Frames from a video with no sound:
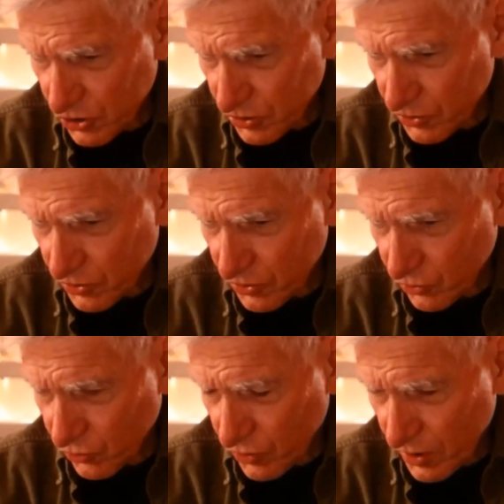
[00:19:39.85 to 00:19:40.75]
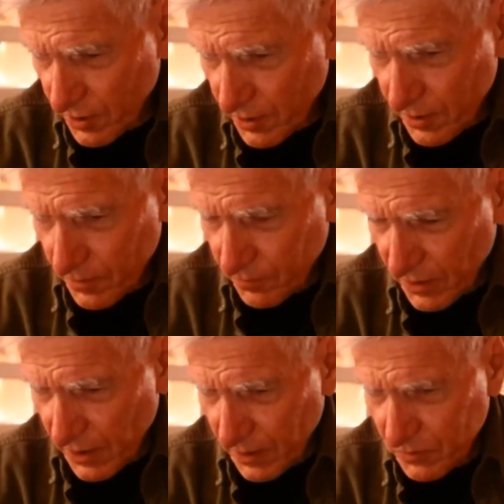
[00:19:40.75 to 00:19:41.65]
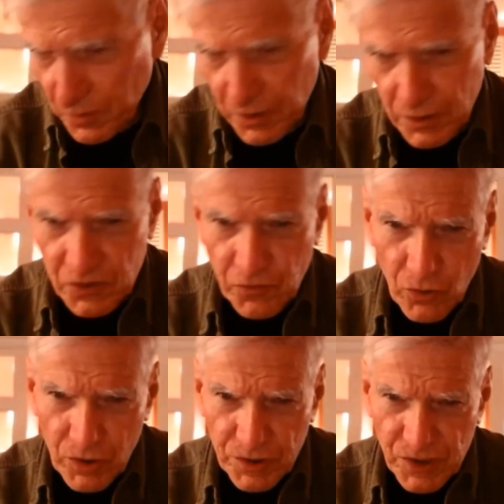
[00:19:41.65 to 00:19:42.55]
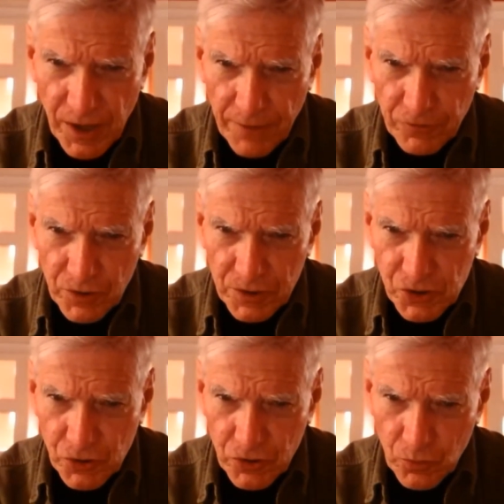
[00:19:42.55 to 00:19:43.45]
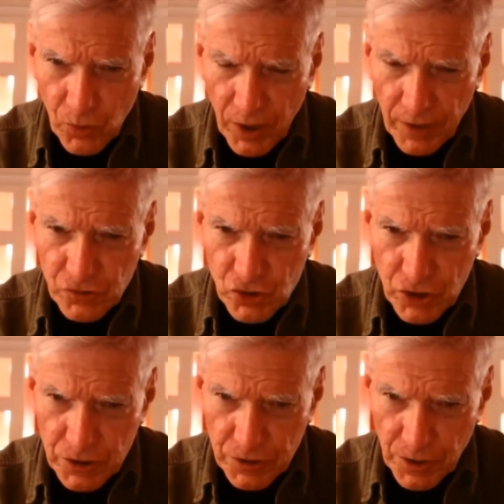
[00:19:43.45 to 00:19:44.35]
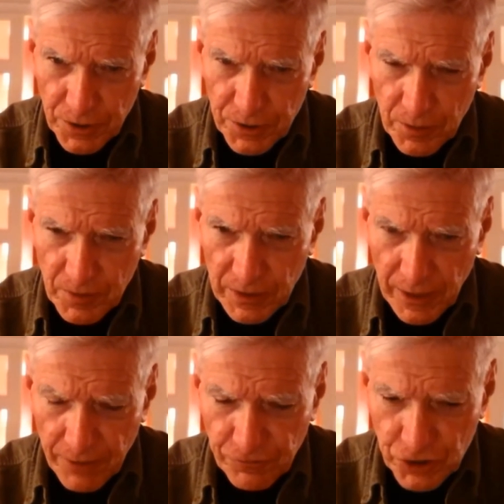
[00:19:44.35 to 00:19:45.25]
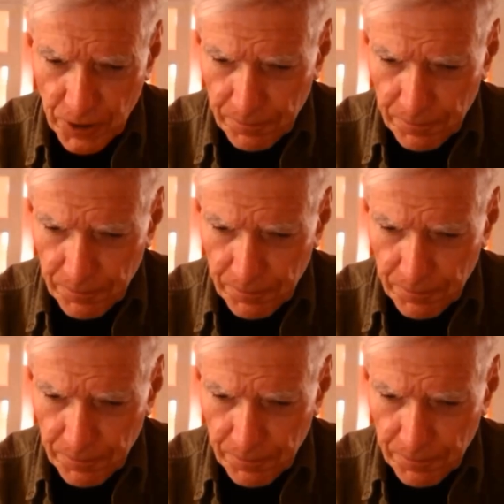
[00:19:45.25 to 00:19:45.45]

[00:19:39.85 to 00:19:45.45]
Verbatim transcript: who came to me in his 40s after his third wife cheated on him and left him.